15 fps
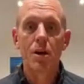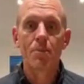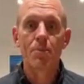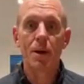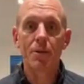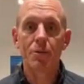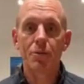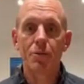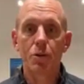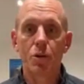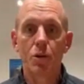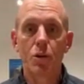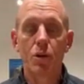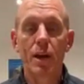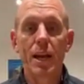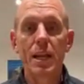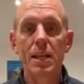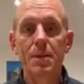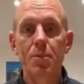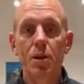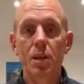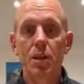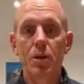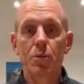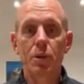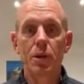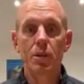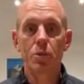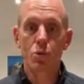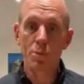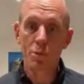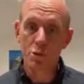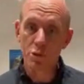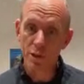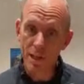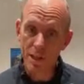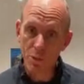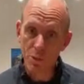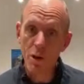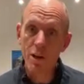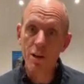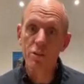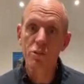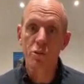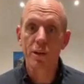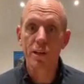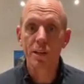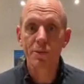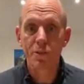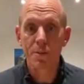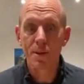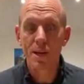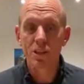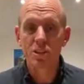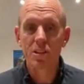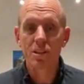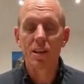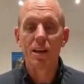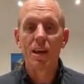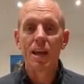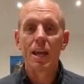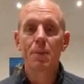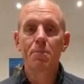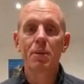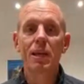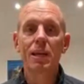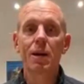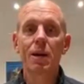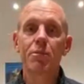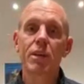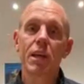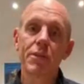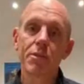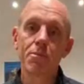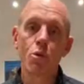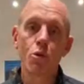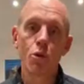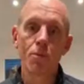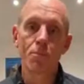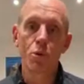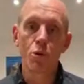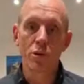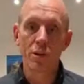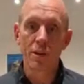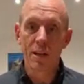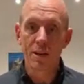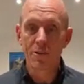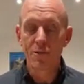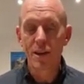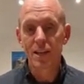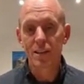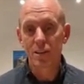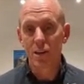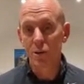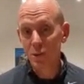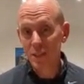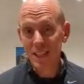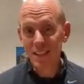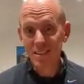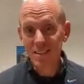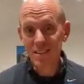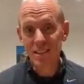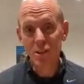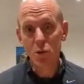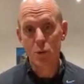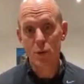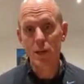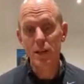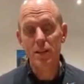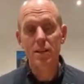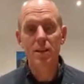But for anybody with rheumatoid arthritis or any inflammation, it becomes even more important. In fact, I would consider it